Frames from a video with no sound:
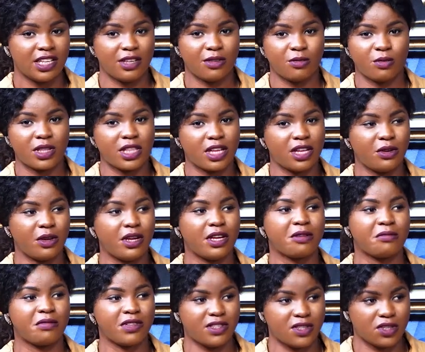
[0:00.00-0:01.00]
whether you're a
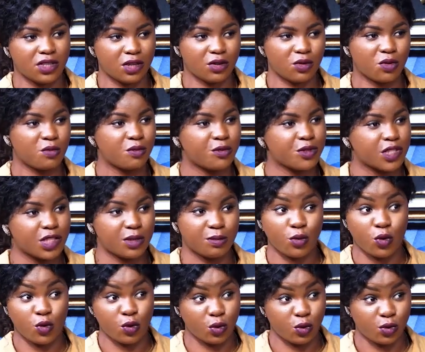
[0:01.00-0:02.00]
Christian or Muslim
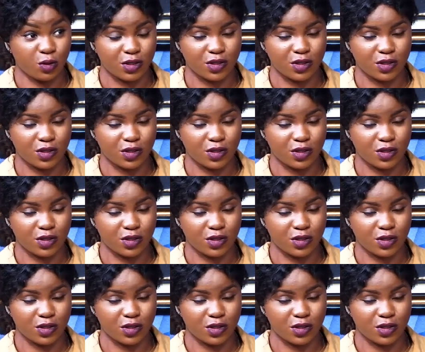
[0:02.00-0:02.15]
or not,